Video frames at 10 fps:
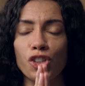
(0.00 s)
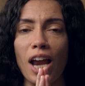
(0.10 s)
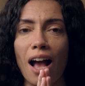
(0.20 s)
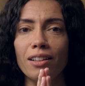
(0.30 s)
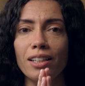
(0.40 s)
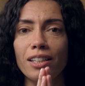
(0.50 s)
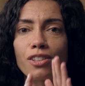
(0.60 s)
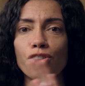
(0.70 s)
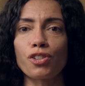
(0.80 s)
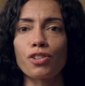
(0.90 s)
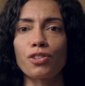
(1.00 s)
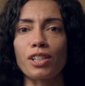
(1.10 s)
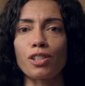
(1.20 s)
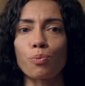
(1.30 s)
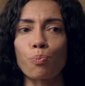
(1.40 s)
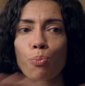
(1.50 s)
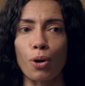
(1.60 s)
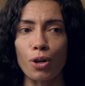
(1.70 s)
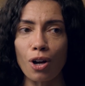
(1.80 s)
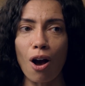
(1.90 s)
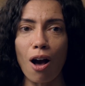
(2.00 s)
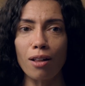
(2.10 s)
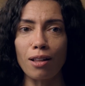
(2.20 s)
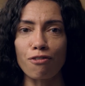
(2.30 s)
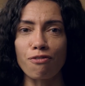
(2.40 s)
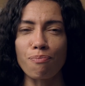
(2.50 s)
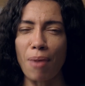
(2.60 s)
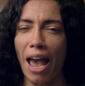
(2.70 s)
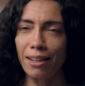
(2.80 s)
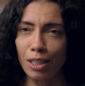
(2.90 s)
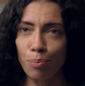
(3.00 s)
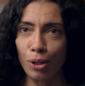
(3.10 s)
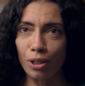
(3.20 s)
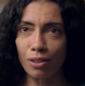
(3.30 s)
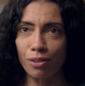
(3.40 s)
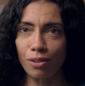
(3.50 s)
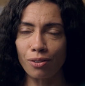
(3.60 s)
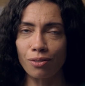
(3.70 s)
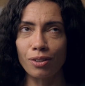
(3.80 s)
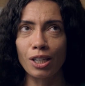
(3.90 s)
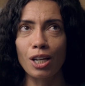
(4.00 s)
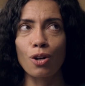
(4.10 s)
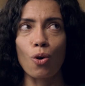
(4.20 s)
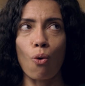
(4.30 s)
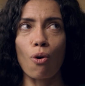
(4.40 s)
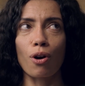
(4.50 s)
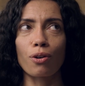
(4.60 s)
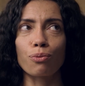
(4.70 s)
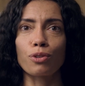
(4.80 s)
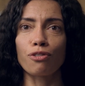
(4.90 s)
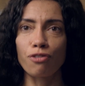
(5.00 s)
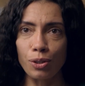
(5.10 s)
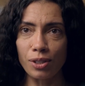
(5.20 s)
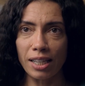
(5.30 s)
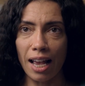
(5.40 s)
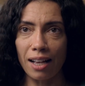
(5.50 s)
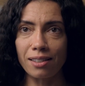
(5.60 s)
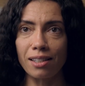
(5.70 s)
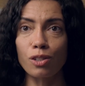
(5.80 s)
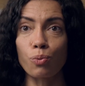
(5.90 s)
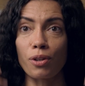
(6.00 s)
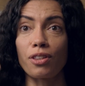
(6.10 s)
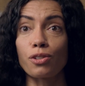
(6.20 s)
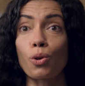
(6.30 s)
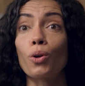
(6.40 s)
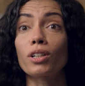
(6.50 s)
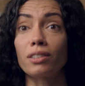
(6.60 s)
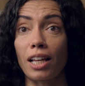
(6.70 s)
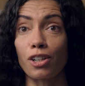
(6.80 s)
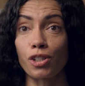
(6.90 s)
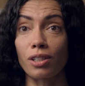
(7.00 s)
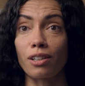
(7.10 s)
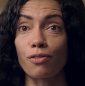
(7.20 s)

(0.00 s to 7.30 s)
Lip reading: challenge this protocol of banning books or refusing access with this whole collection